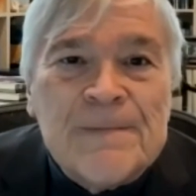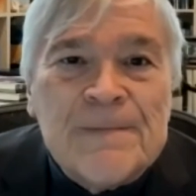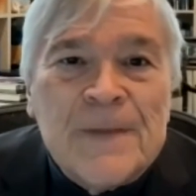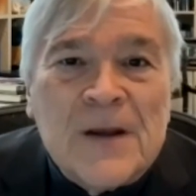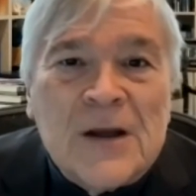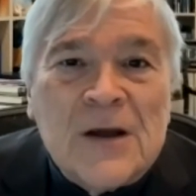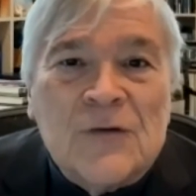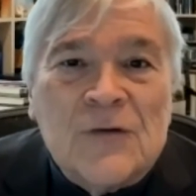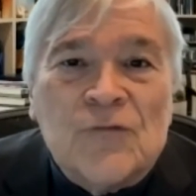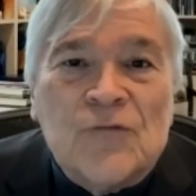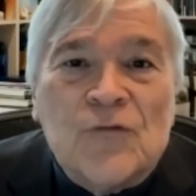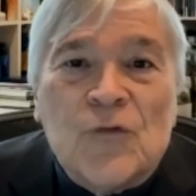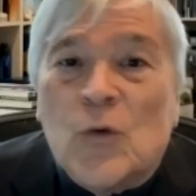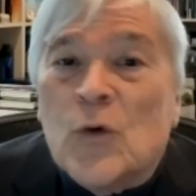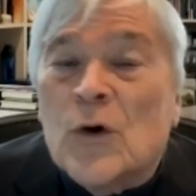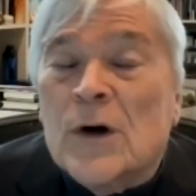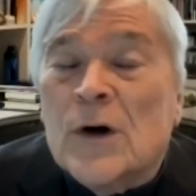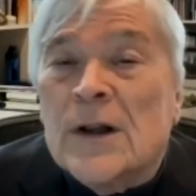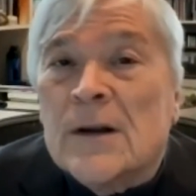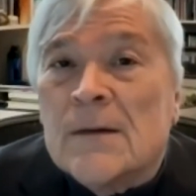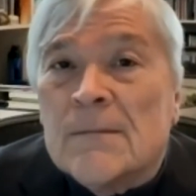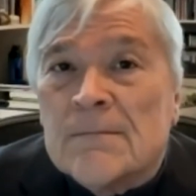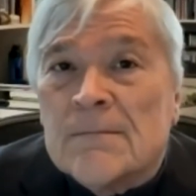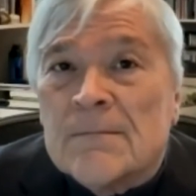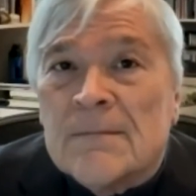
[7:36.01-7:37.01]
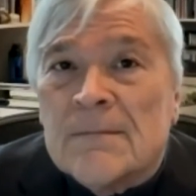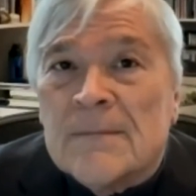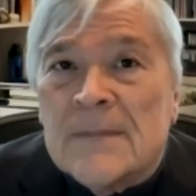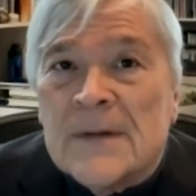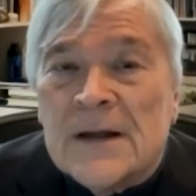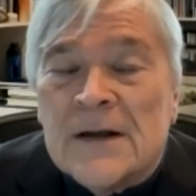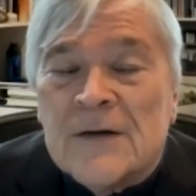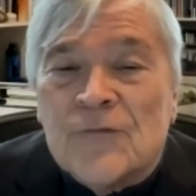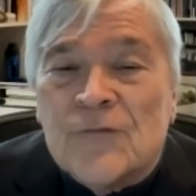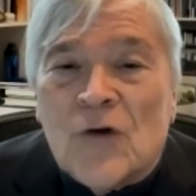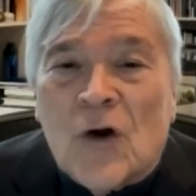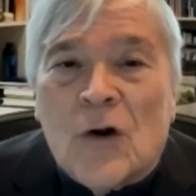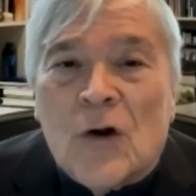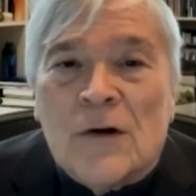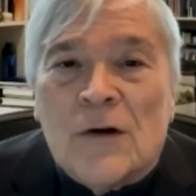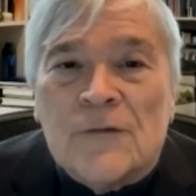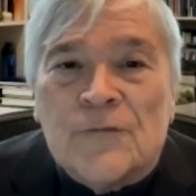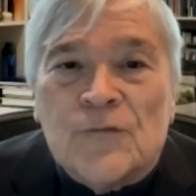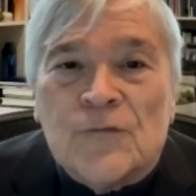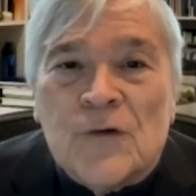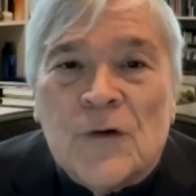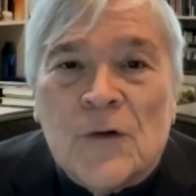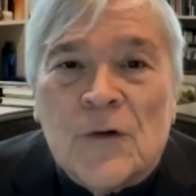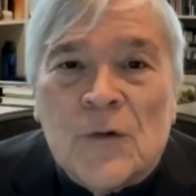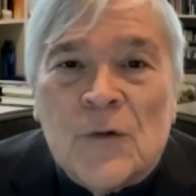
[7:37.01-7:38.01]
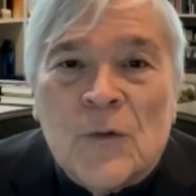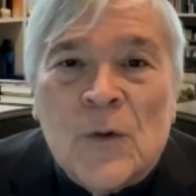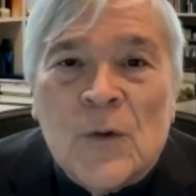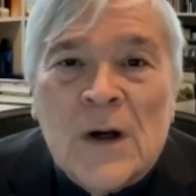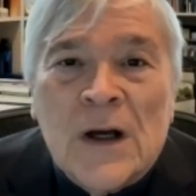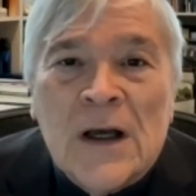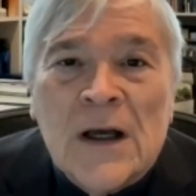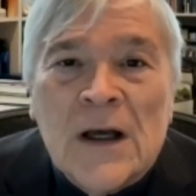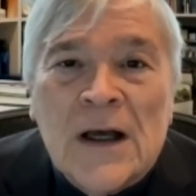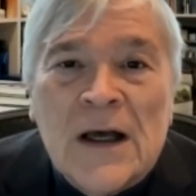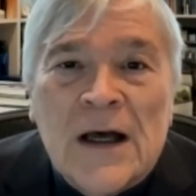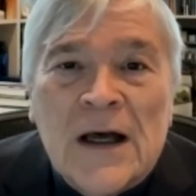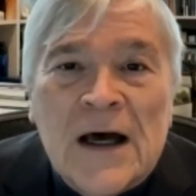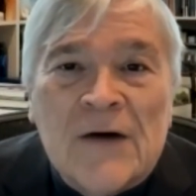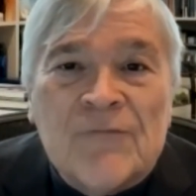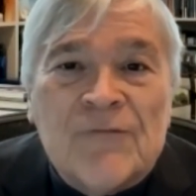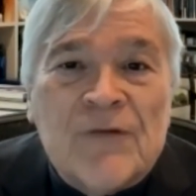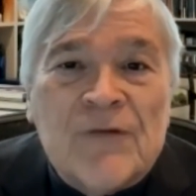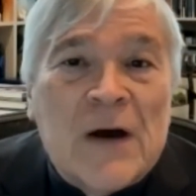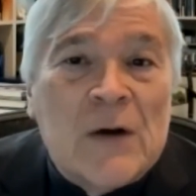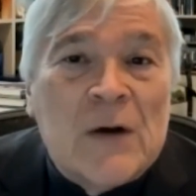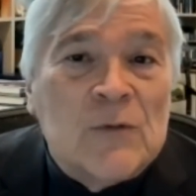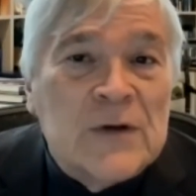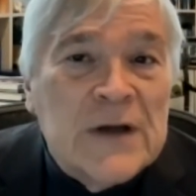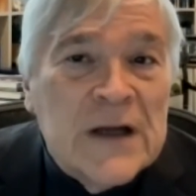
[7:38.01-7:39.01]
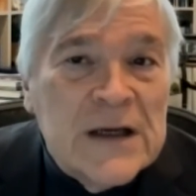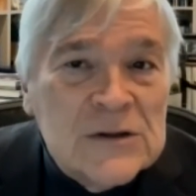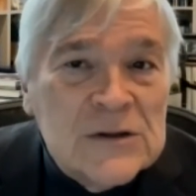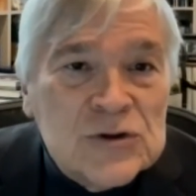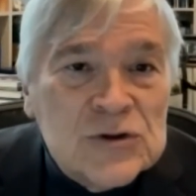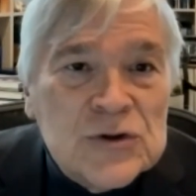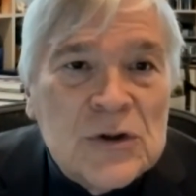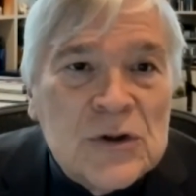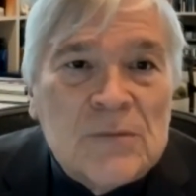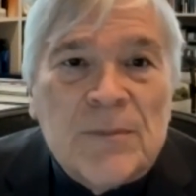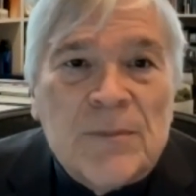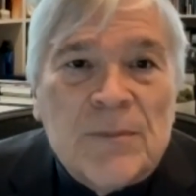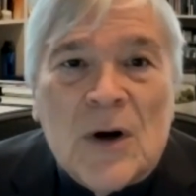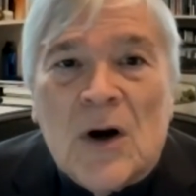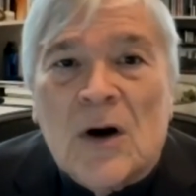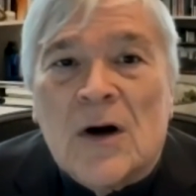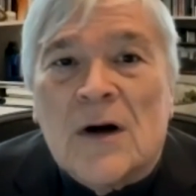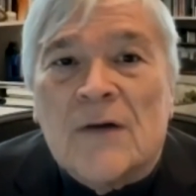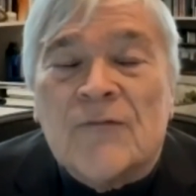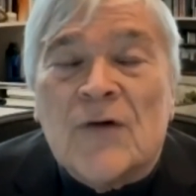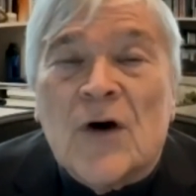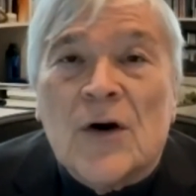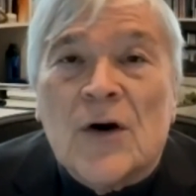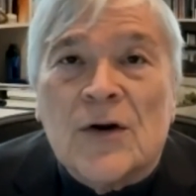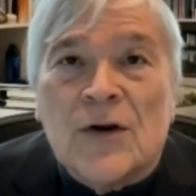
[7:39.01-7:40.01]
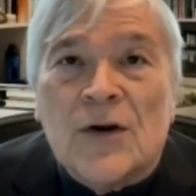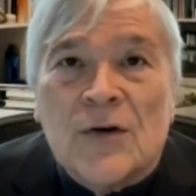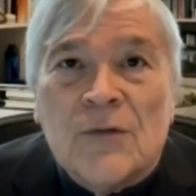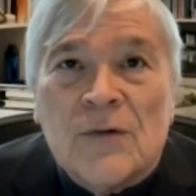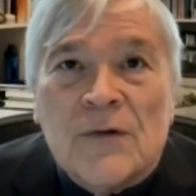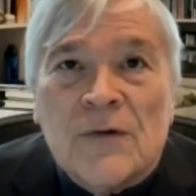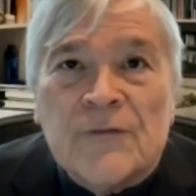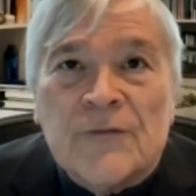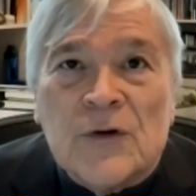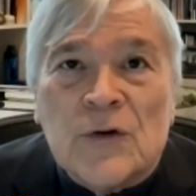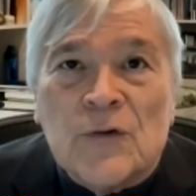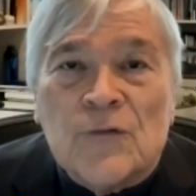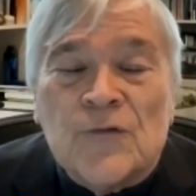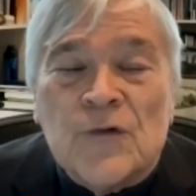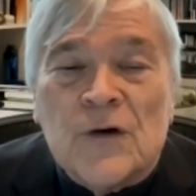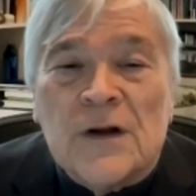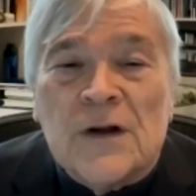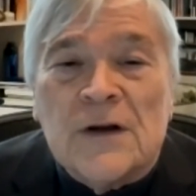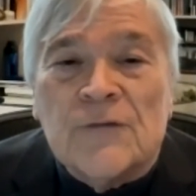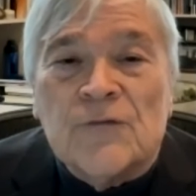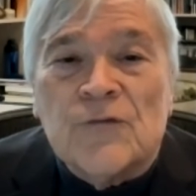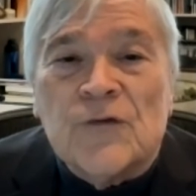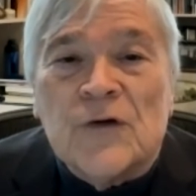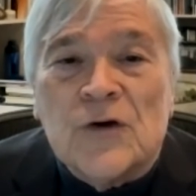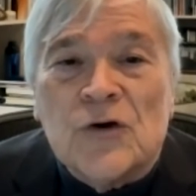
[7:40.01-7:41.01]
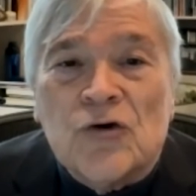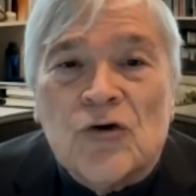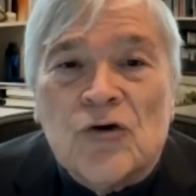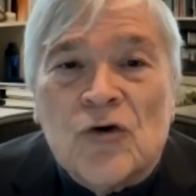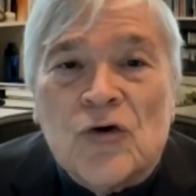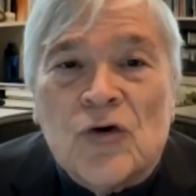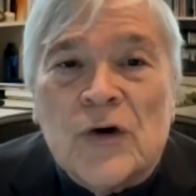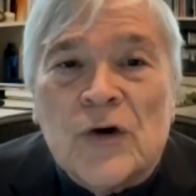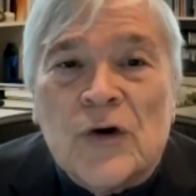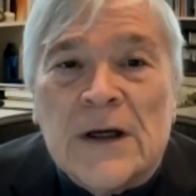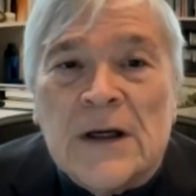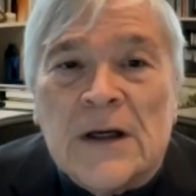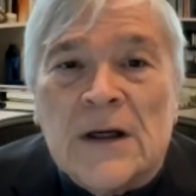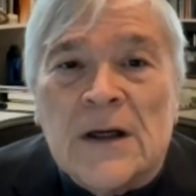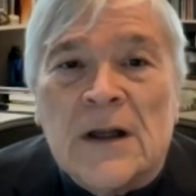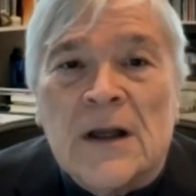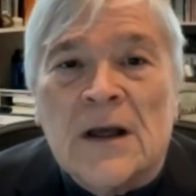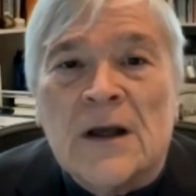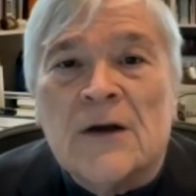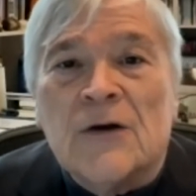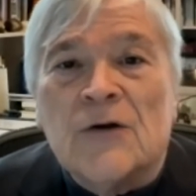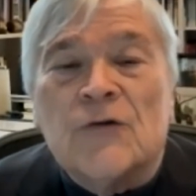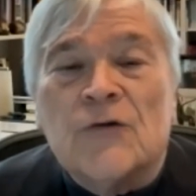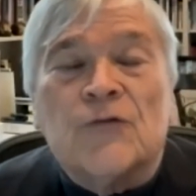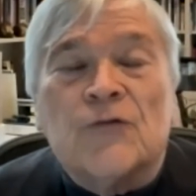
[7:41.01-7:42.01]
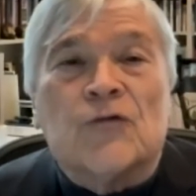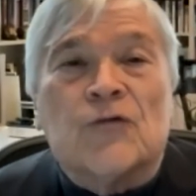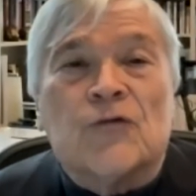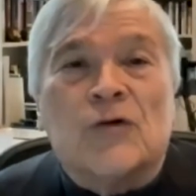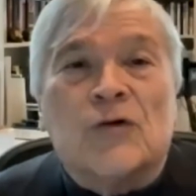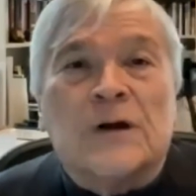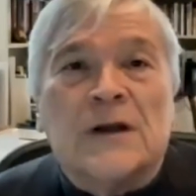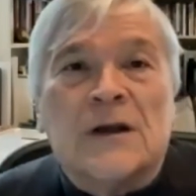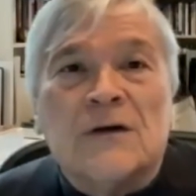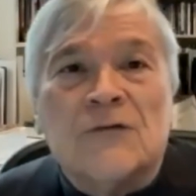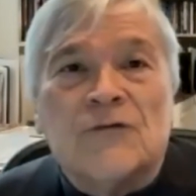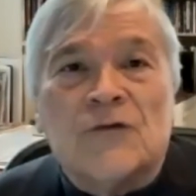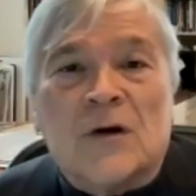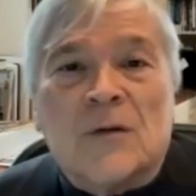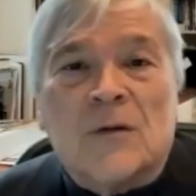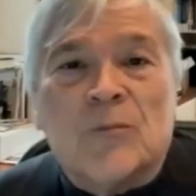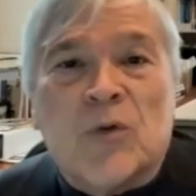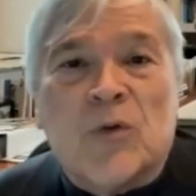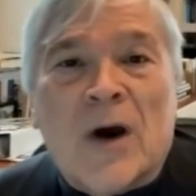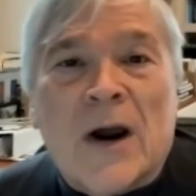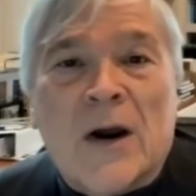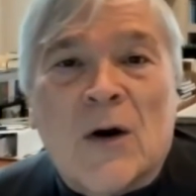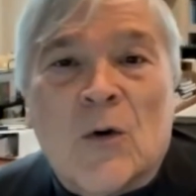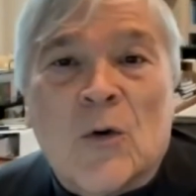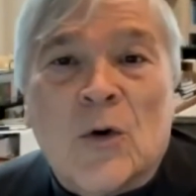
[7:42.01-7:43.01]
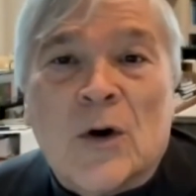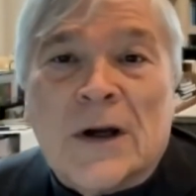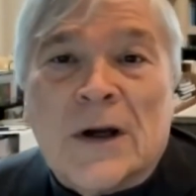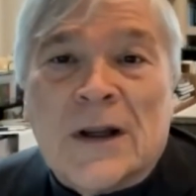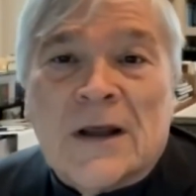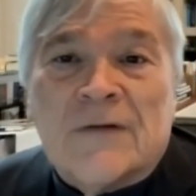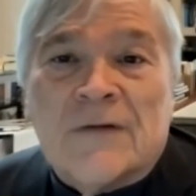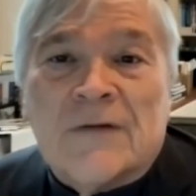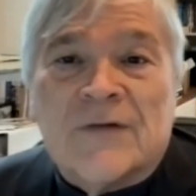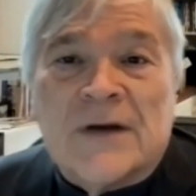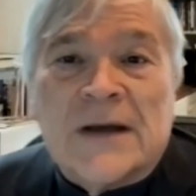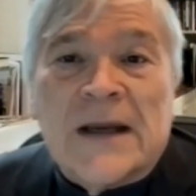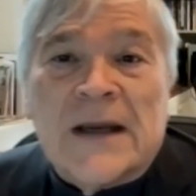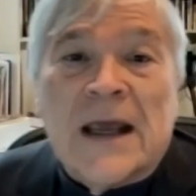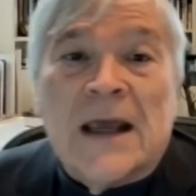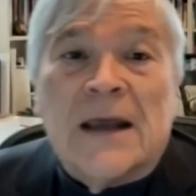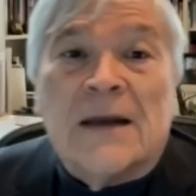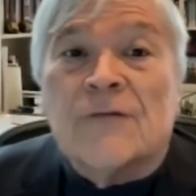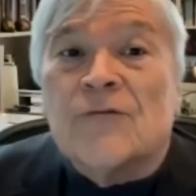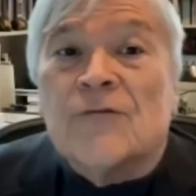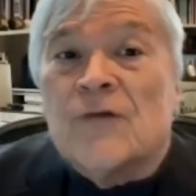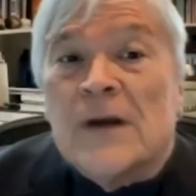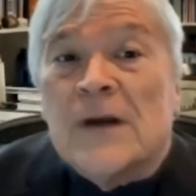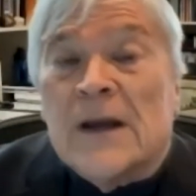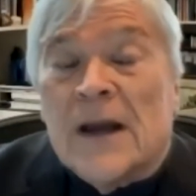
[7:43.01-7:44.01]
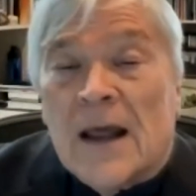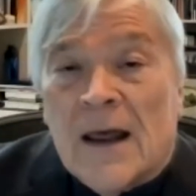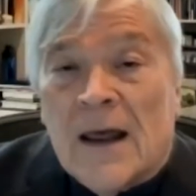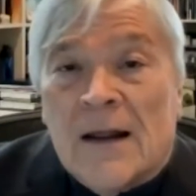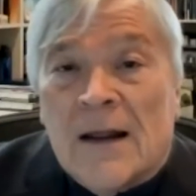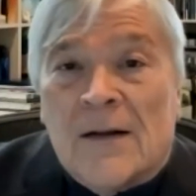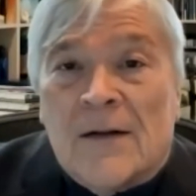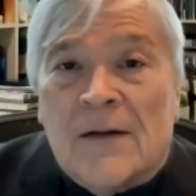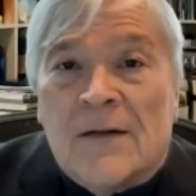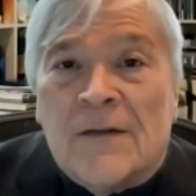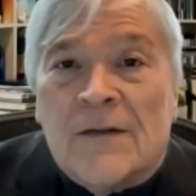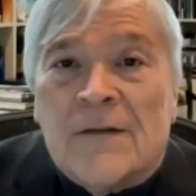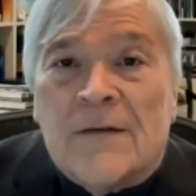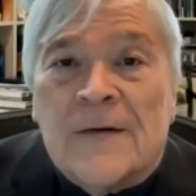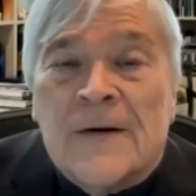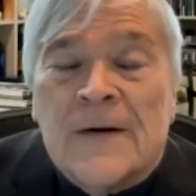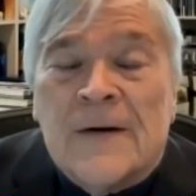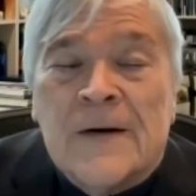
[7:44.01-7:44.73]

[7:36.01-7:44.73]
The consortium is also a foundational part of our university's enduring strategic priority of enhancing health.